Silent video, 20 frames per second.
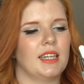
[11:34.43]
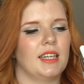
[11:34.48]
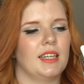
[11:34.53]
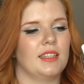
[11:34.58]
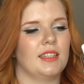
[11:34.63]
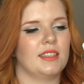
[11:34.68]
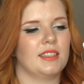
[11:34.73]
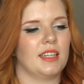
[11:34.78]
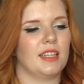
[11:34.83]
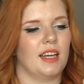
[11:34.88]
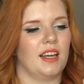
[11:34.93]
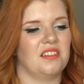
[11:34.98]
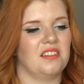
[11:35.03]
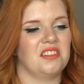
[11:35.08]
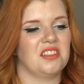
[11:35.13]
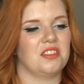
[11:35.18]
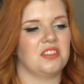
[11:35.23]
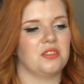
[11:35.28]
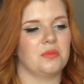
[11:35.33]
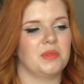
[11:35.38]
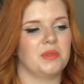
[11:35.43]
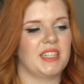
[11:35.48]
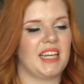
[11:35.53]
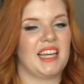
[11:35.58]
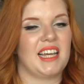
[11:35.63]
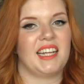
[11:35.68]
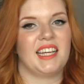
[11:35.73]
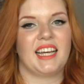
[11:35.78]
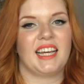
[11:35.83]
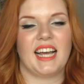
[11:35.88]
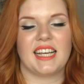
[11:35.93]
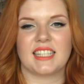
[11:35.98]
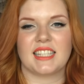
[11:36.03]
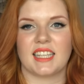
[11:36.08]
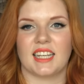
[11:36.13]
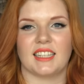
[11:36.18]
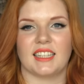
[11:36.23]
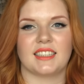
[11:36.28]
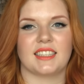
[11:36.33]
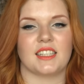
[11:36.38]
is an illuminating
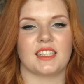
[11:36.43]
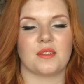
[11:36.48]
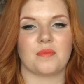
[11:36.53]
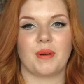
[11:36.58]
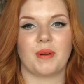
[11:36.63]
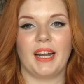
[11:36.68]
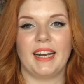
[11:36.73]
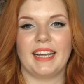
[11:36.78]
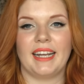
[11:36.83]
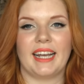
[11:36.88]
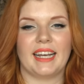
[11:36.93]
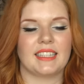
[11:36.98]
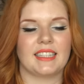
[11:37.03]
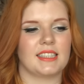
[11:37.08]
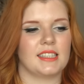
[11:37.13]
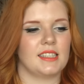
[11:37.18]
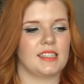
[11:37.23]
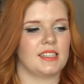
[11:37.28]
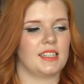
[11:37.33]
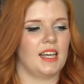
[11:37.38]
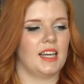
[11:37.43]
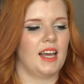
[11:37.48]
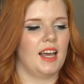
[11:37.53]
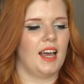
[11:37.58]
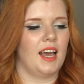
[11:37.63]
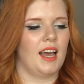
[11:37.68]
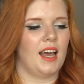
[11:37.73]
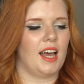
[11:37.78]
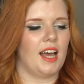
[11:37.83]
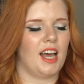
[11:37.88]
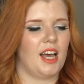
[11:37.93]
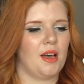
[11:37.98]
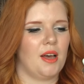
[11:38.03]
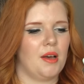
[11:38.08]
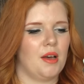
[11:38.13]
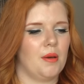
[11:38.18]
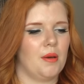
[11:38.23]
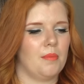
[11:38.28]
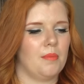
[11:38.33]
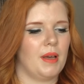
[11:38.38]
essence. It's a brightening essence.
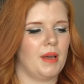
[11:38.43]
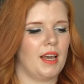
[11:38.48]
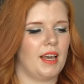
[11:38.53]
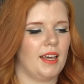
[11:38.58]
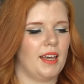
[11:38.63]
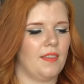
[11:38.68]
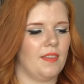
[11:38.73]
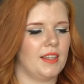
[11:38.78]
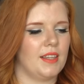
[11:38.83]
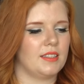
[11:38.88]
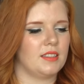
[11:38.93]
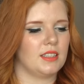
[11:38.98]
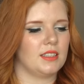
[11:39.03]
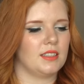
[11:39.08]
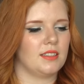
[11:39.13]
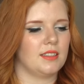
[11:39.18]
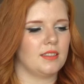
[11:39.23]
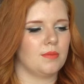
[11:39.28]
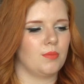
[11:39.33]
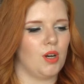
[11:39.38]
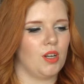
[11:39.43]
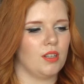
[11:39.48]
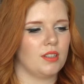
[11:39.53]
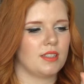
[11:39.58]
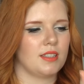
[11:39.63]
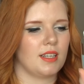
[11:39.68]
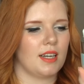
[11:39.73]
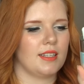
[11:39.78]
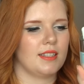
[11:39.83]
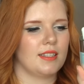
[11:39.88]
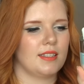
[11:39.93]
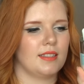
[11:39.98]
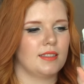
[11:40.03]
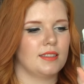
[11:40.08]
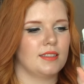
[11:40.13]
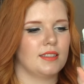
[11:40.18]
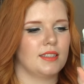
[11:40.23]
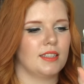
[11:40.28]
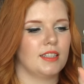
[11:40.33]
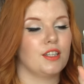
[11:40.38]
And this is the smallest size,
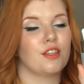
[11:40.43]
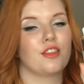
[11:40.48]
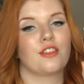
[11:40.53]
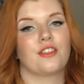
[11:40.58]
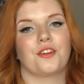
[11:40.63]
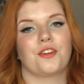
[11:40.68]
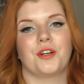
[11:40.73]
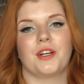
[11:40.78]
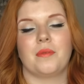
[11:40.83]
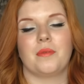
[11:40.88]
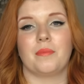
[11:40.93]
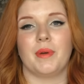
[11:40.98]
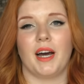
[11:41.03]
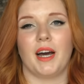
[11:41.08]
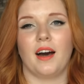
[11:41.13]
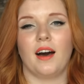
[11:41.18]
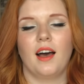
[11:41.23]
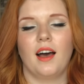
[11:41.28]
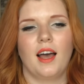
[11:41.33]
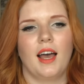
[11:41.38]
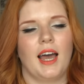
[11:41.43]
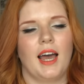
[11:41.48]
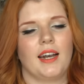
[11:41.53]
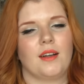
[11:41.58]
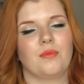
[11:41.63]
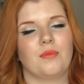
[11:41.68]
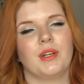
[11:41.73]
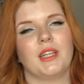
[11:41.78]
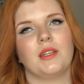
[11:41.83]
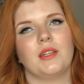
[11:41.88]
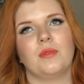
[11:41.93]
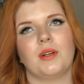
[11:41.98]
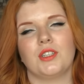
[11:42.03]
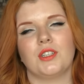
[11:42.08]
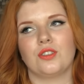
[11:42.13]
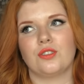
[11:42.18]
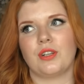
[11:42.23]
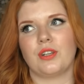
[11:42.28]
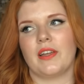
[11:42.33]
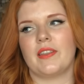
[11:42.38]
this is the 30 ml, and I really
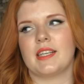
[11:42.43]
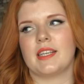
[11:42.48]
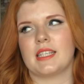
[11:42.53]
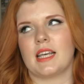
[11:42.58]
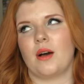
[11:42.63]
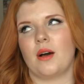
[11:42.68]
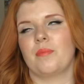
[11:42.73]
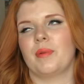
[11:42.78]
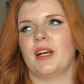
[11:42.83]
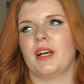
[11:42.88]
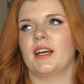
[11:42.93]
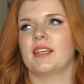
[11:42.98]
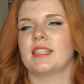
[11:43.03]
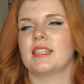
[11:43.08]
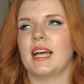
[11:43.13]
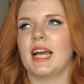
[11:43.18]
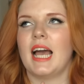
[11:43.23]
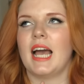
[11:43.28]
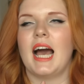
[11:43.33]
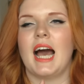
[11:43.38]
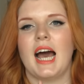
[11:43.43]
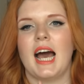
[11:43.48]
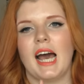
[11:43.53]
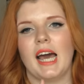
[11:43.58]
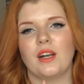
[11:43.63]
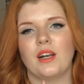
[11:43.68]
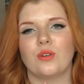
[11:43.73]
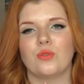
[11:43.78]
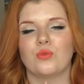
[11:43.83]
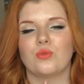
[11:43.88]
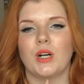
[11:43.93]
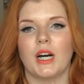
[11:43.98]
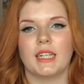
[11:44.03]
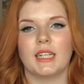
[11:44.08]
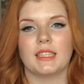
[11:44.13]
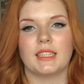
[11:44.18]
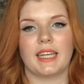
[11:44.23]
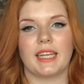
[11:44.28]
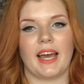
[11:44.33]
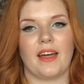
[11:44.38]
wanted to try this out because I had
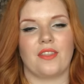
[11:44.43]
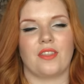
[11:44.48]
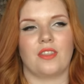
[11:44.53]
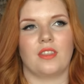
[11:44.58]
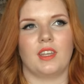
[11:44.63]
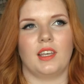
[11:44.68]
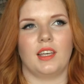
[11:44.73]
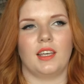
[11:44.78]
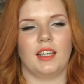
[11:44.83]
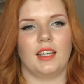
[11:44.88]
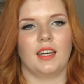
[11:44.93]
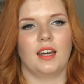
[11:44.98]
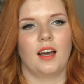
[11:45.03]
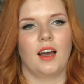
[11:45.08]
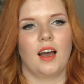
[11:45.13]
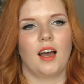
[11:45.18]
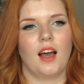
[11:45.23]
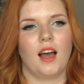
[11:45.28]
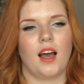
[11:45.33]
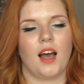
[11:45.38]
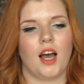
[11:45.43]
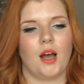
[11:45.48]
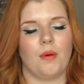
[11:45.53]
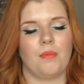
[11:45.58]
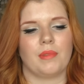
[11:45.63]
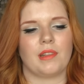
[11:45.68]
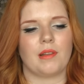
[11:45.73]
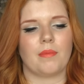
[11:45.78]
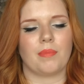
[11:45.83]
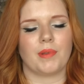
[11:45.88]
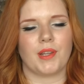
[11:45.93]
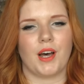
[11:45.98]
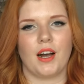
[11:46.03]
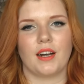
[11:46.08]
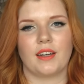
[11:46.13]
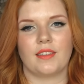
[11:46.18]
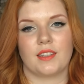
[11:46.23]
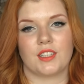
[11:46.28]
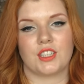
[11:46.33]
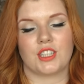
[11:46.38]
wanted to get the Le
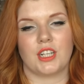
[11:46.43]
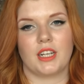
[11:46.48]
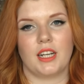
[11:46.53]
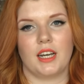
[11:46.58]
Blanc, the